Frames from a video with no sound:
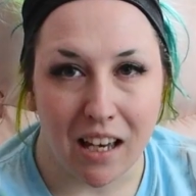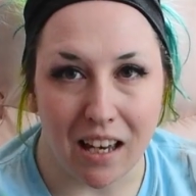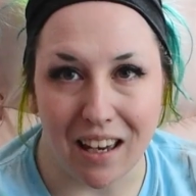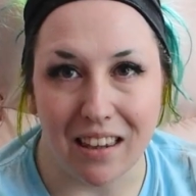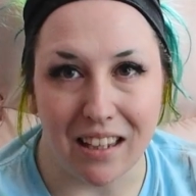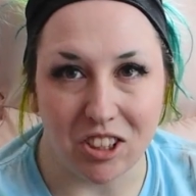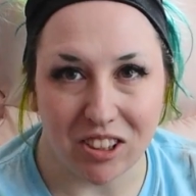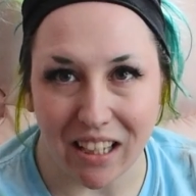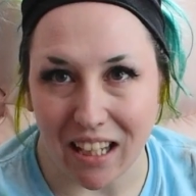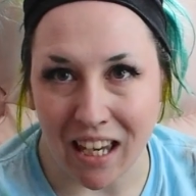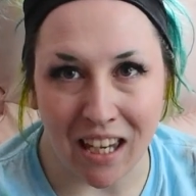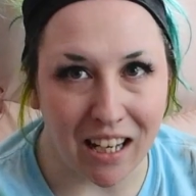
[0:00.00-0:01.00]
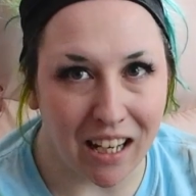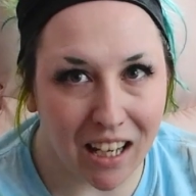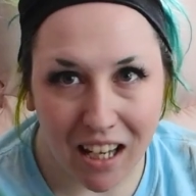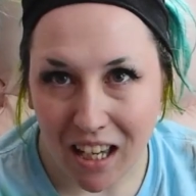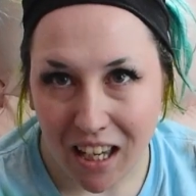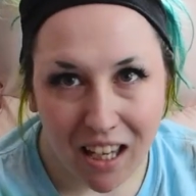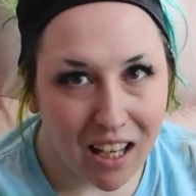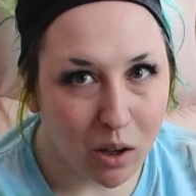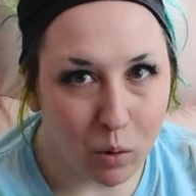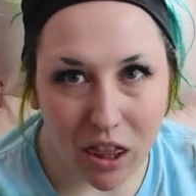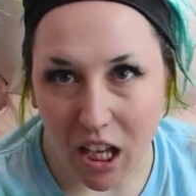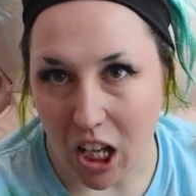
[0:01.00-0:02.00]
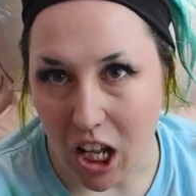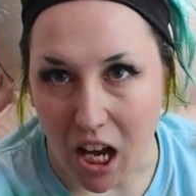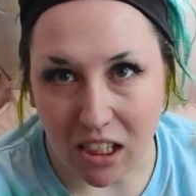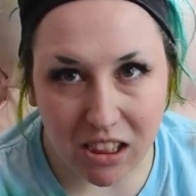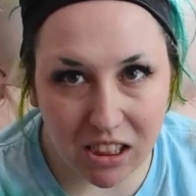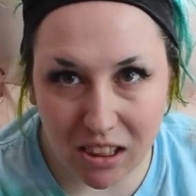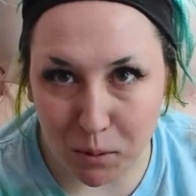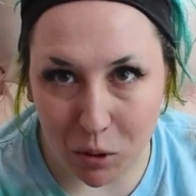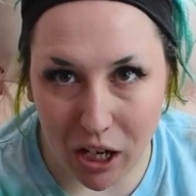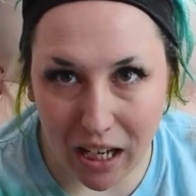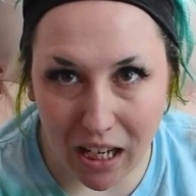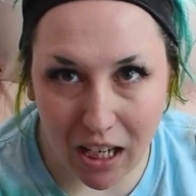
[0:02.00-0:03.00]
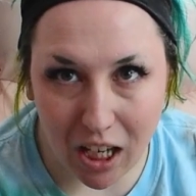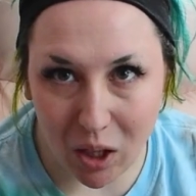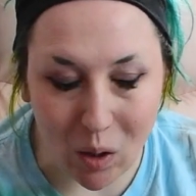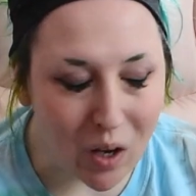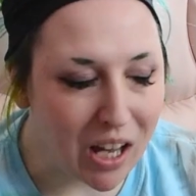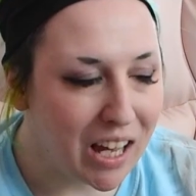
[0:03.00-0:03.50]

and they just like hit it with a gloss spray coat.